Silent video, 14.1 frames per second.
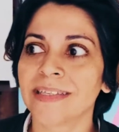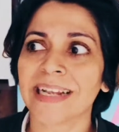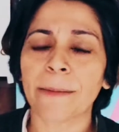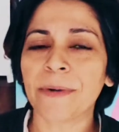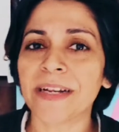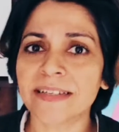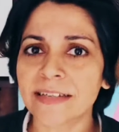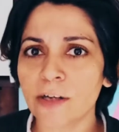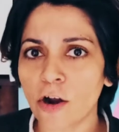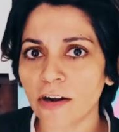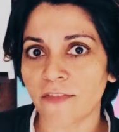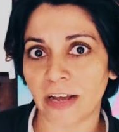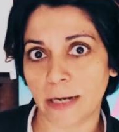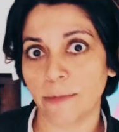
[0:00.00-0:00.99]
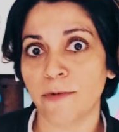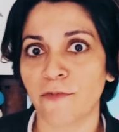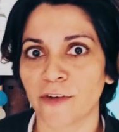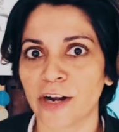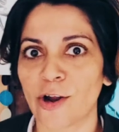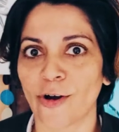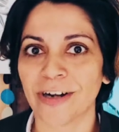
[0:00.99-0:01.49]
celebrities are not available
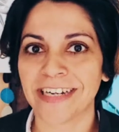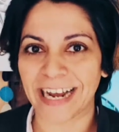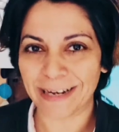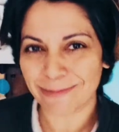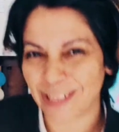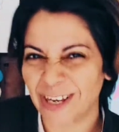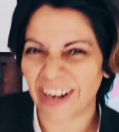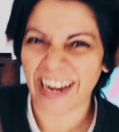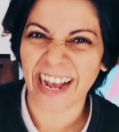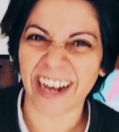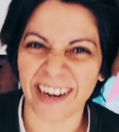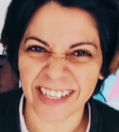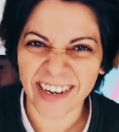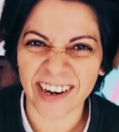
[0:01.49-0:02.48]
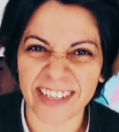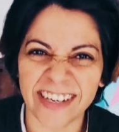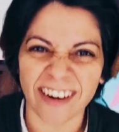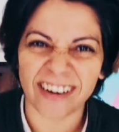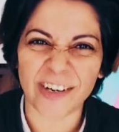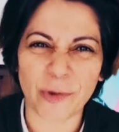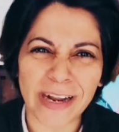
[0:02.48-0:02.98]
for a long time. So you're like,
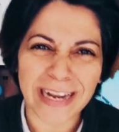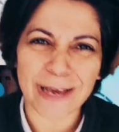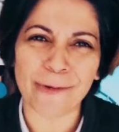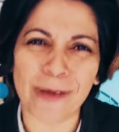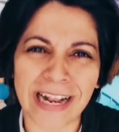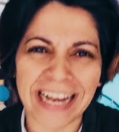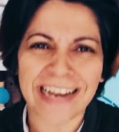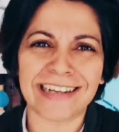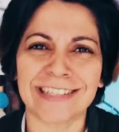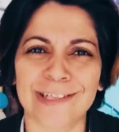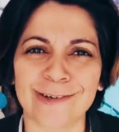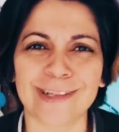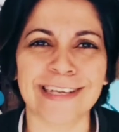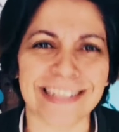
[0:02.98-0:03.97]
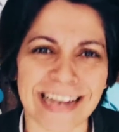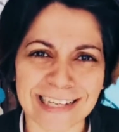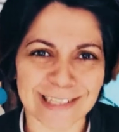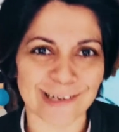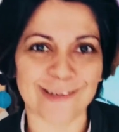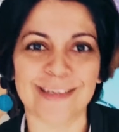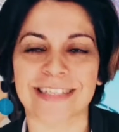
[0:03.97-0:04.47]
cut, quickly, let's do
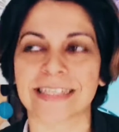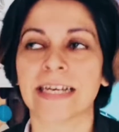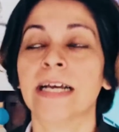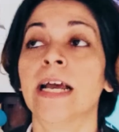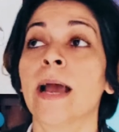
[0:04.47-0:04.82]
this.